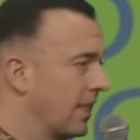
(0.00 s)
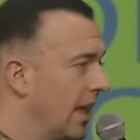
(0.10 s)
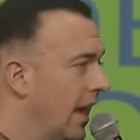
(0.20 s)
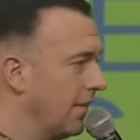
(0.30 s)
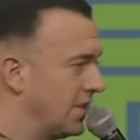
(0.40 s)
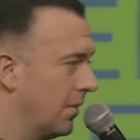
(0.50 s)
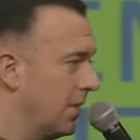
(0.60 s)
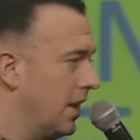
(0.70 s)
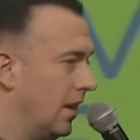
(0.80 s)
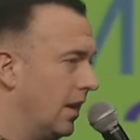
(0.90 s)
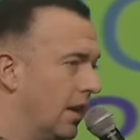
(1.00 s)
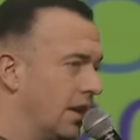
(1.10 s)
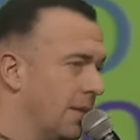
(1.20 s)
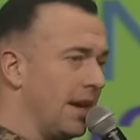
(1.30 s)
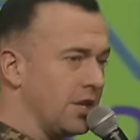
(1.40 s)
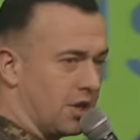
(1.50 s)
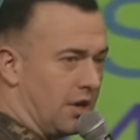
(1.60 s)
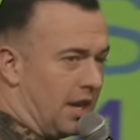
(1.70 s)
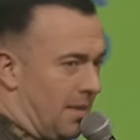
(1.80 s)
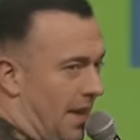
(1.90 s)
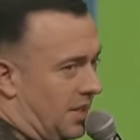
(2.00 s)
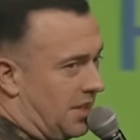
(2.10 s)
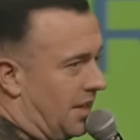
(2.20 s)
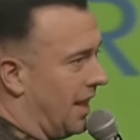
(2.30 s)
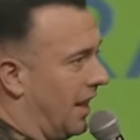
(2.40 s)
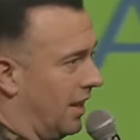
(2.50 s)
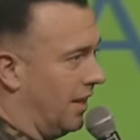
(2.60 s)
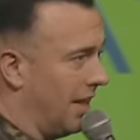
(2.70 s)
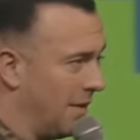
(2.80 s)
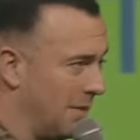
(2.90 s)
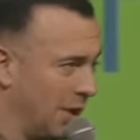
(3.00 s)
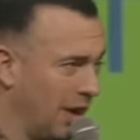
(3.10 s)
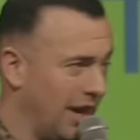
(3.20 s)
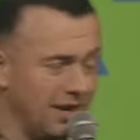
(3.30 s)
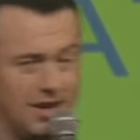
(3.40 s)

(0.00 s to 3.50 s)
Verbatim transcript: If somebody uh, can make sure that he makes it there, that'd be great